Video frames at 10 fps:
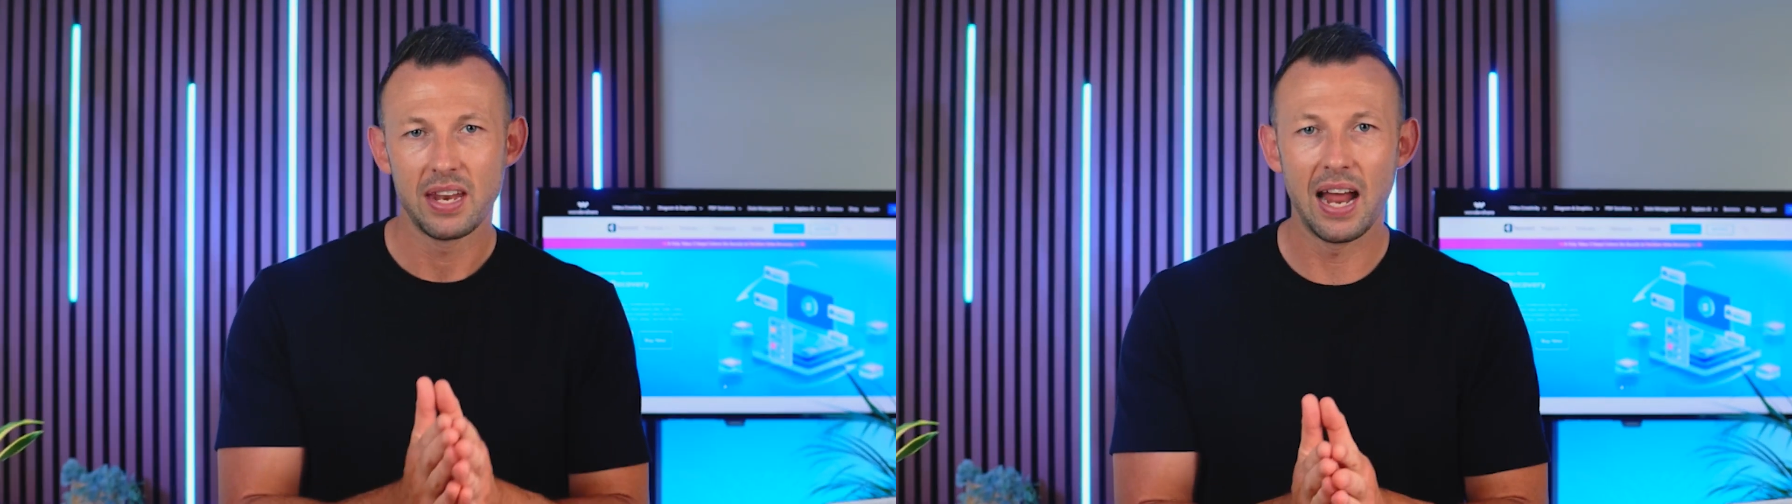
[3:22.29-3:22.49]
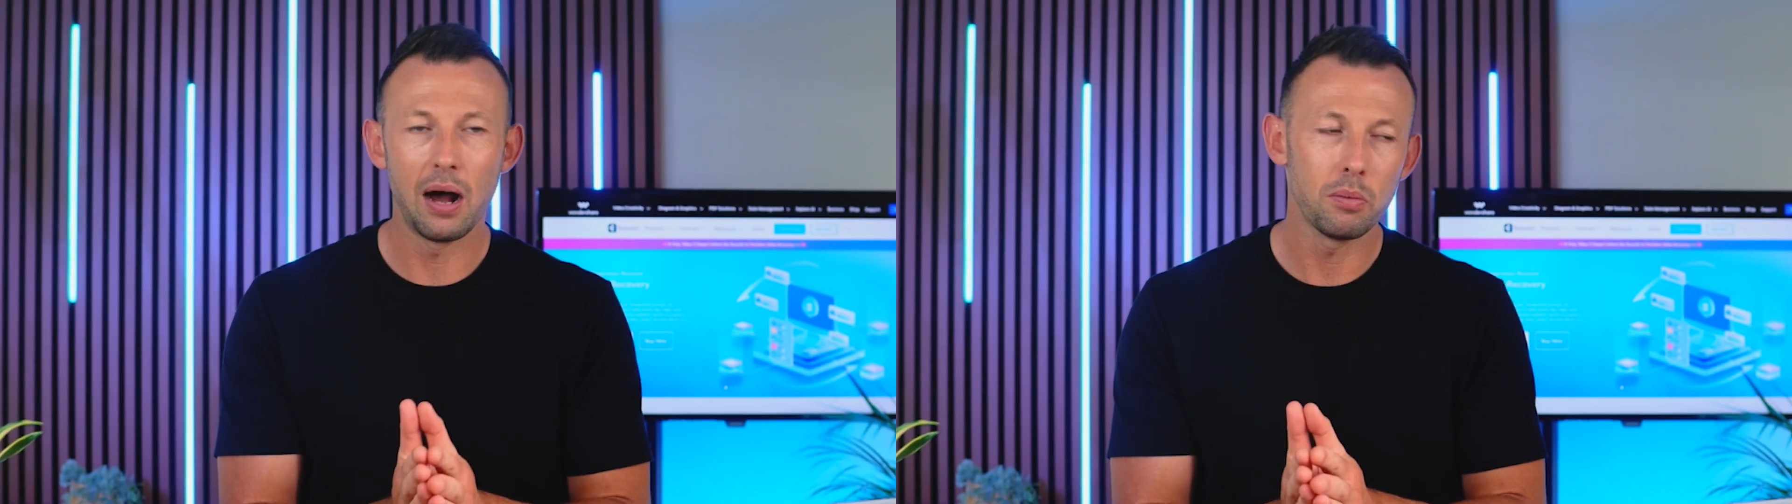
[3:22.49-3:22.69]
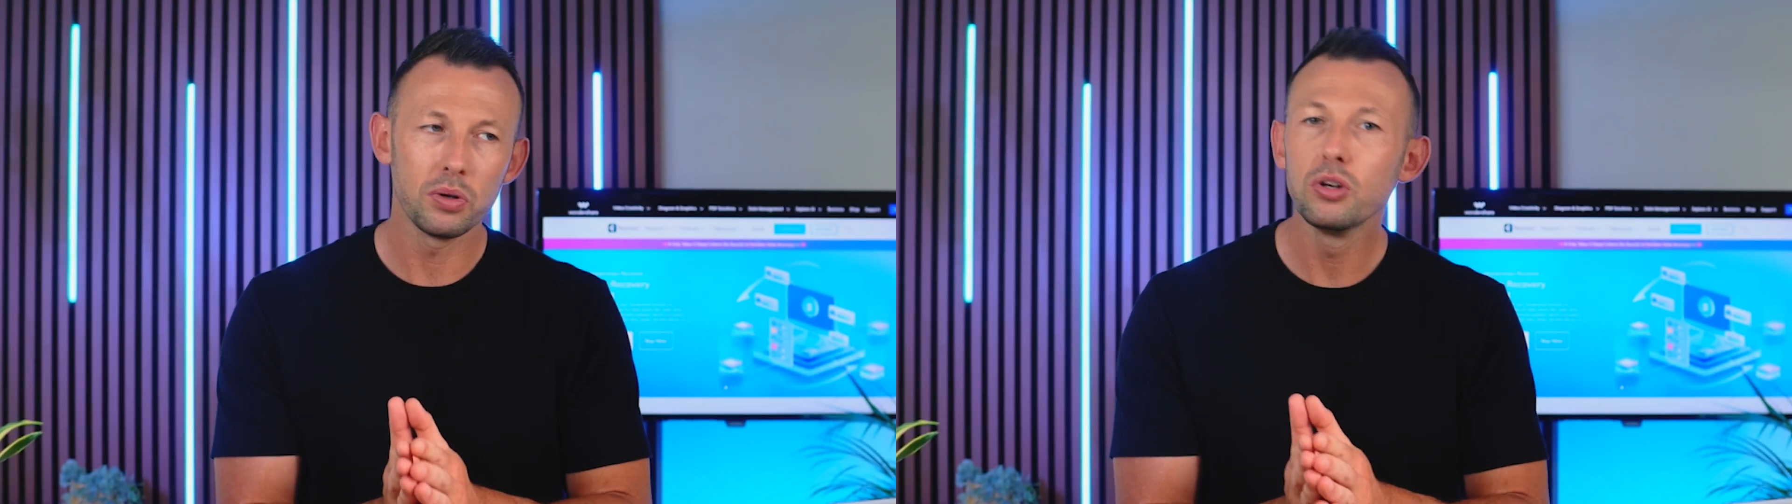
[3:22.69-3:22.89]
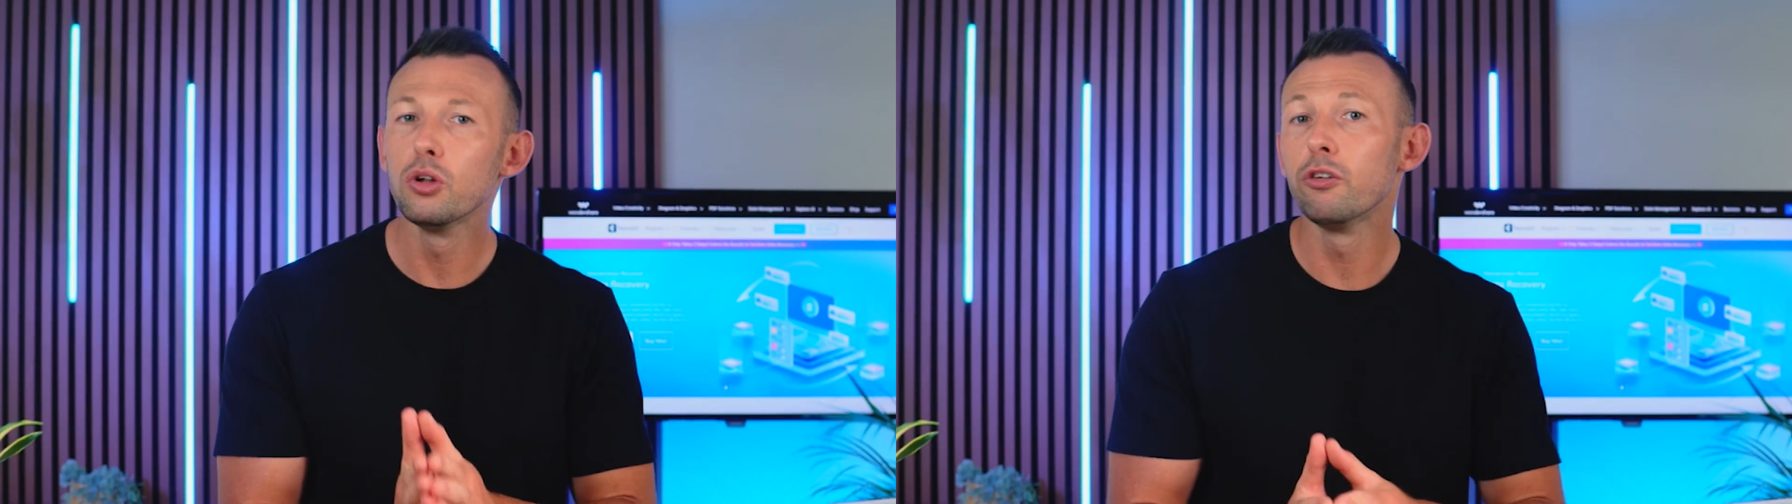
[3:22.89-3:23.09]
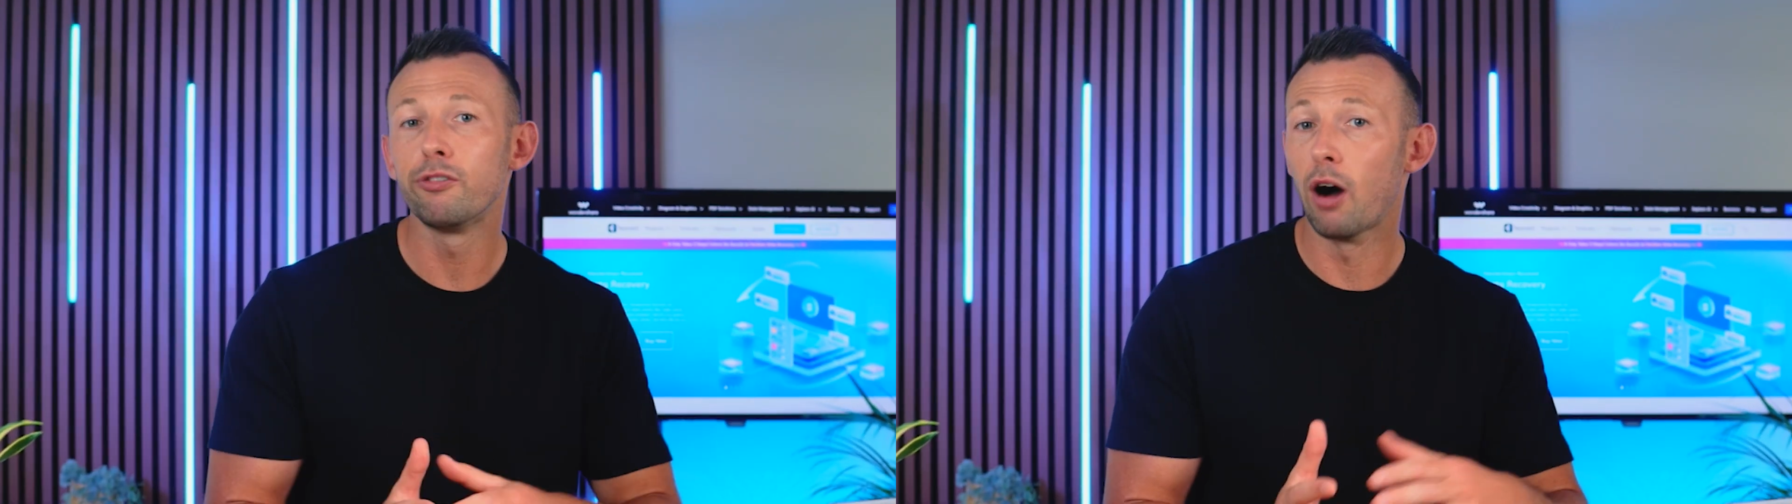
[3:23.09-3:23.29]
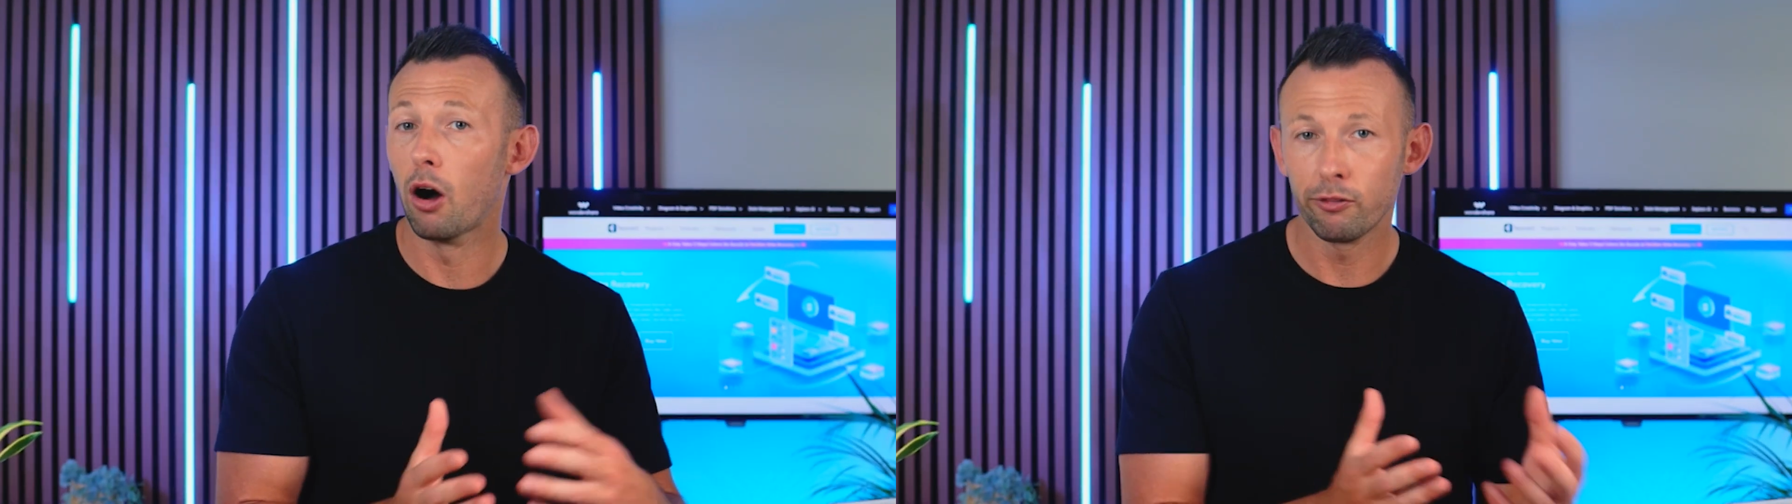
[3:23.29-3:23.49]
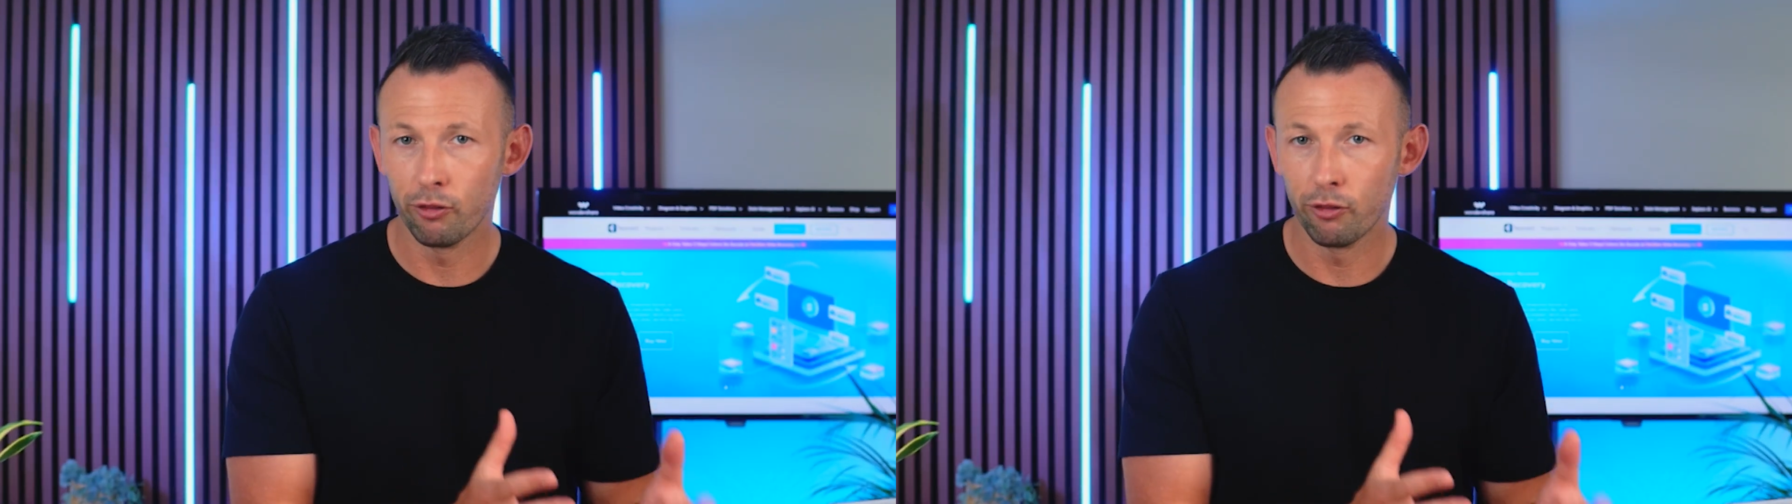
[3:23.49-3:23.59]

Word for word: Now, new file